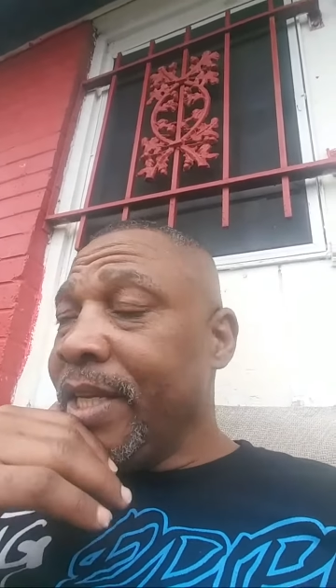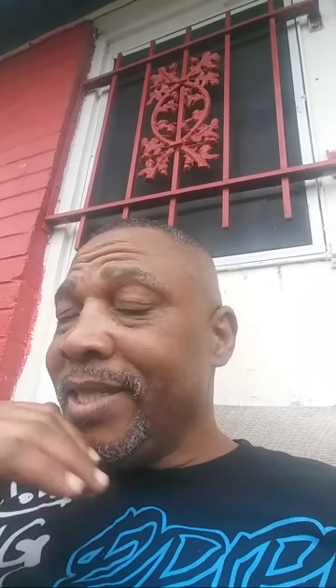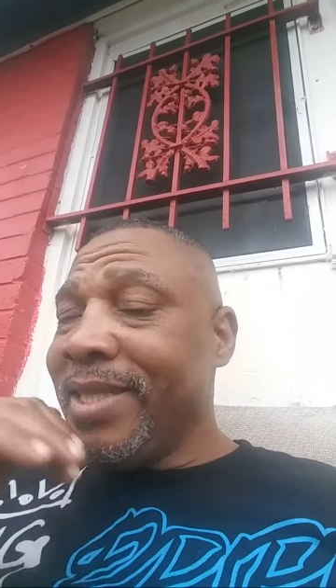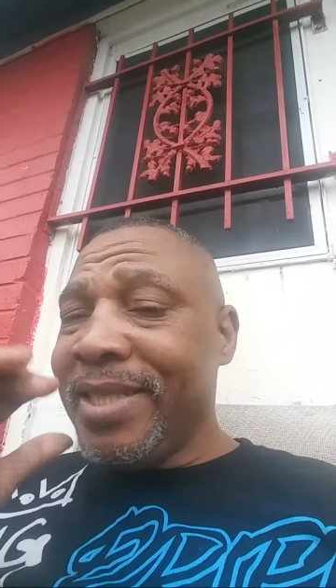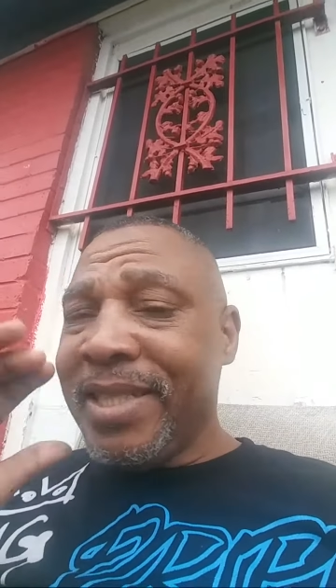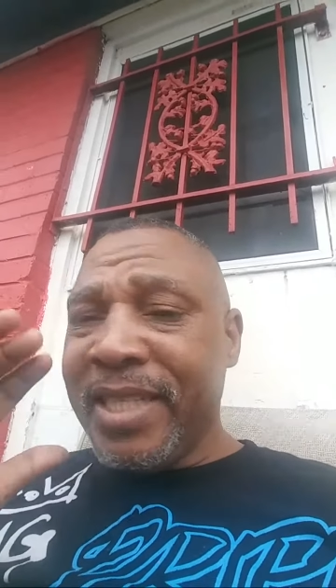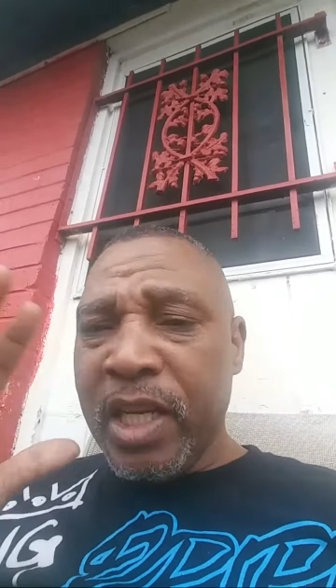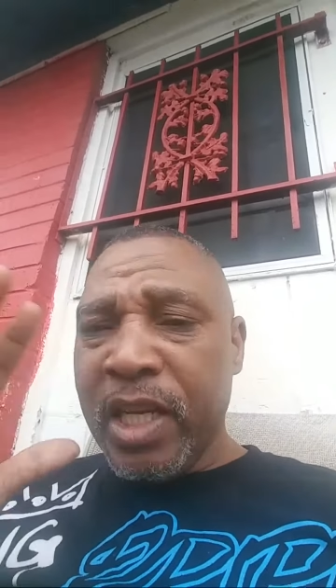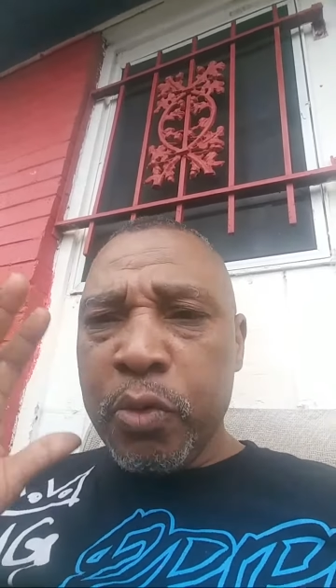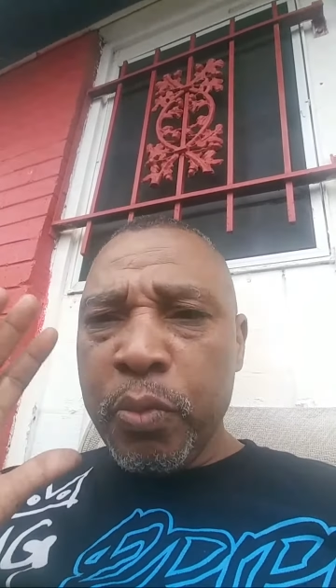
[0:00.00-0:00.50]

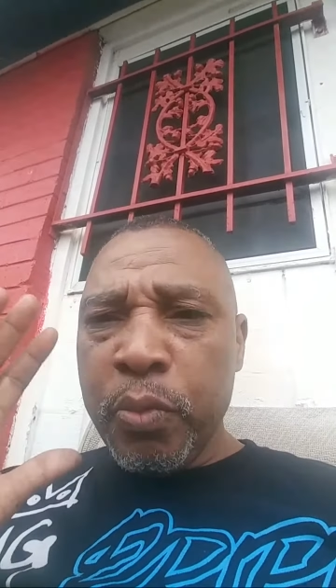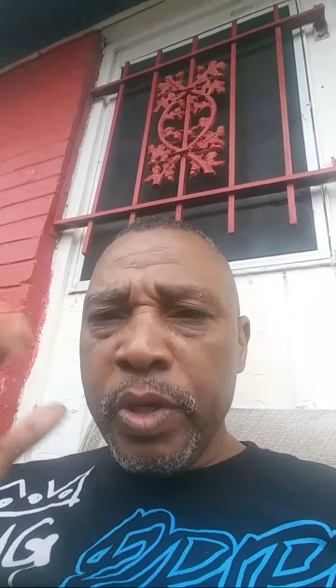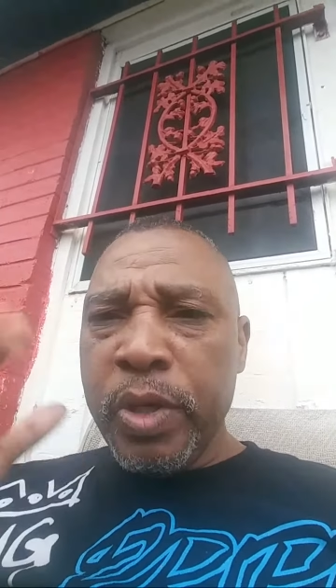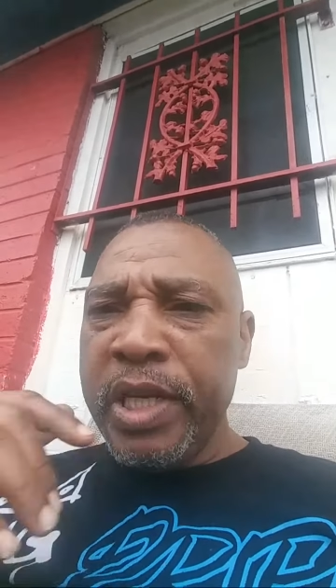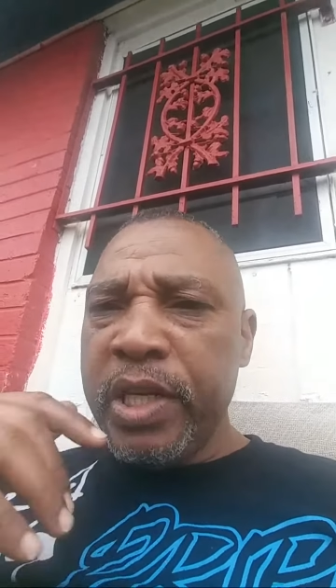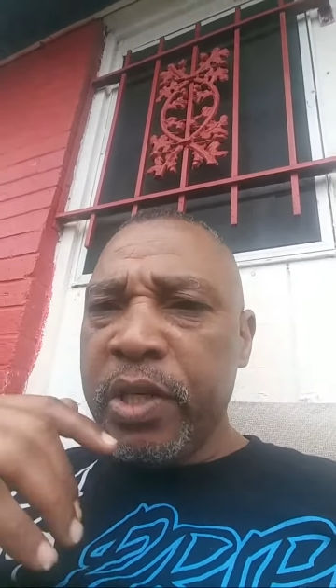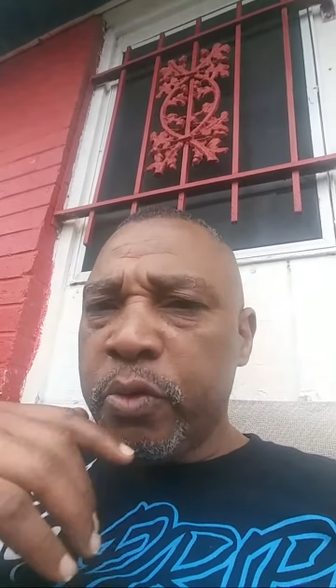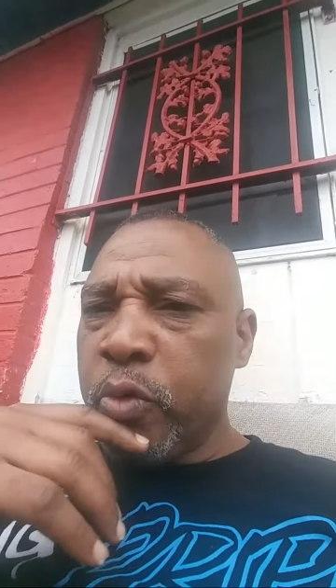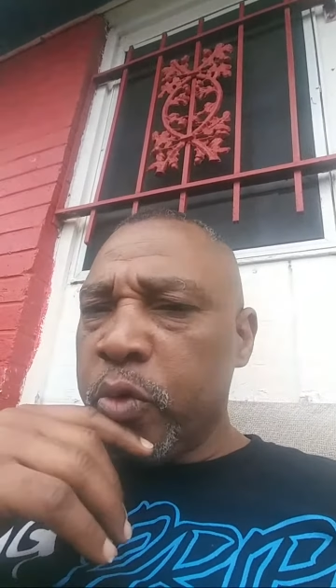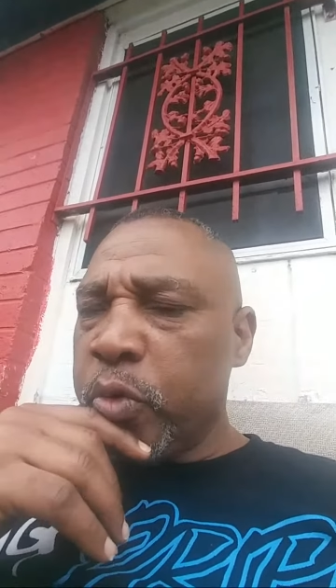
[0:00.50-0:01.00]
Just
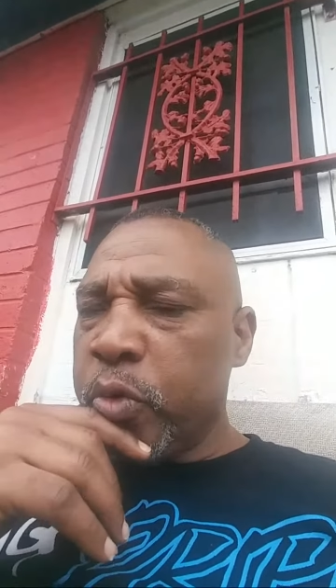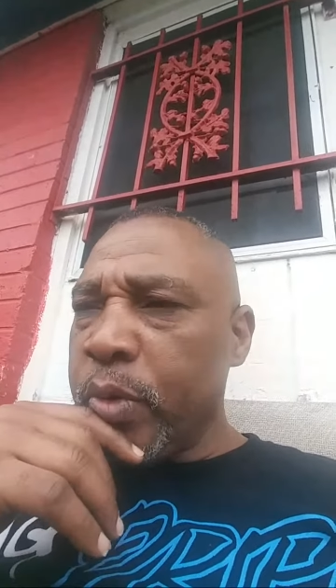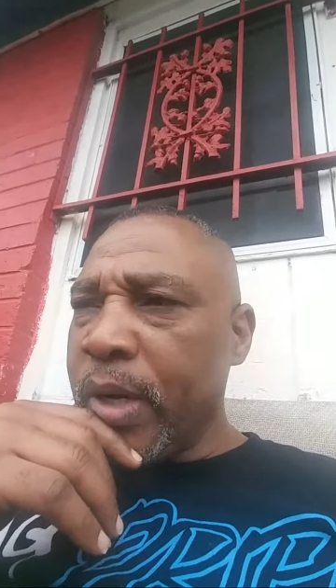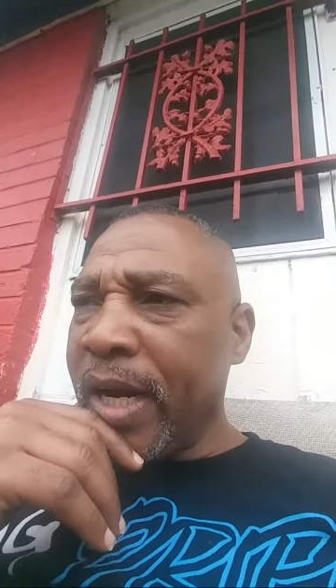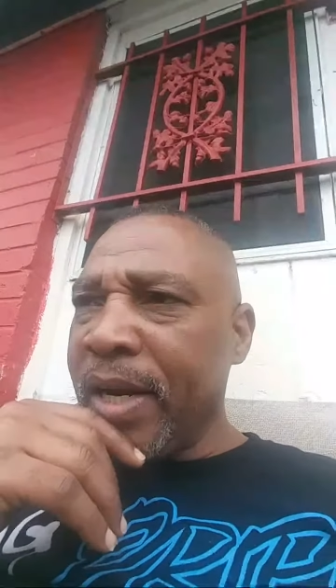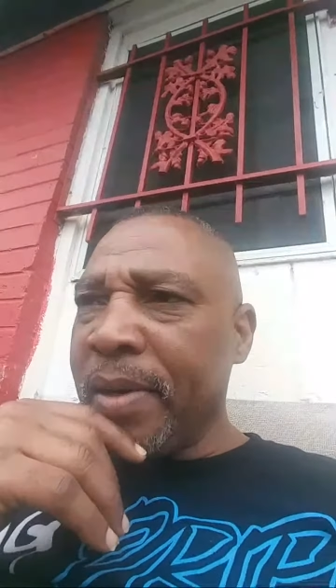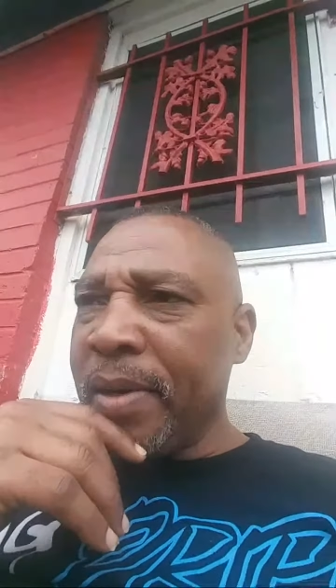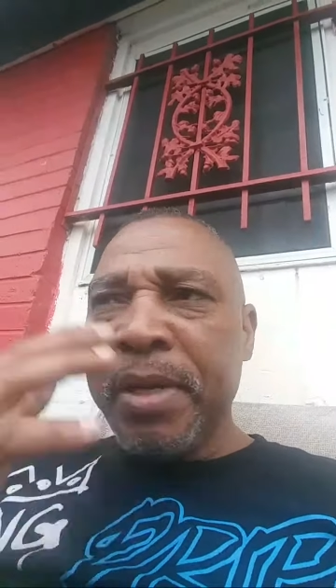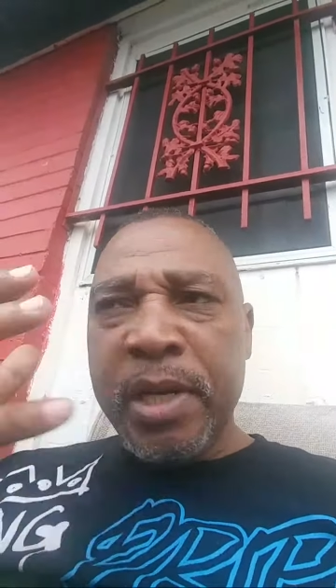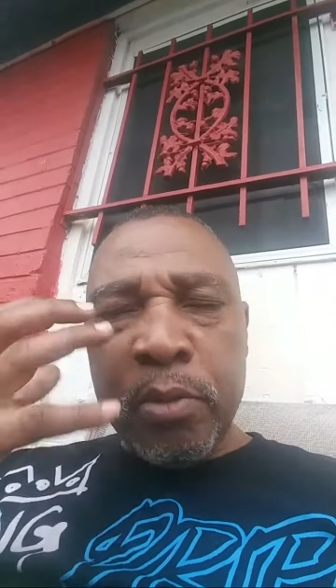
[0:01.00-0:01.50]
release was, I mean,